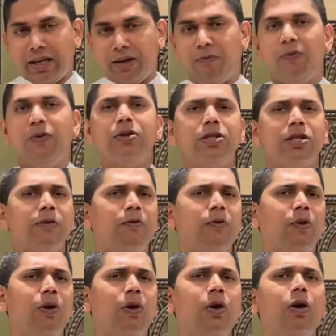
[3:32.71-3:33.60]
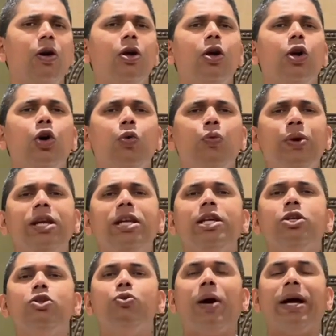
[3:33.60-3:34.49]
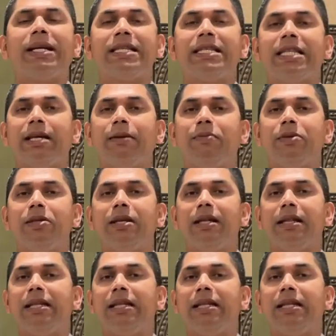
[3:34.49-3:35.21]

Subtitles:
First of all, we need to accept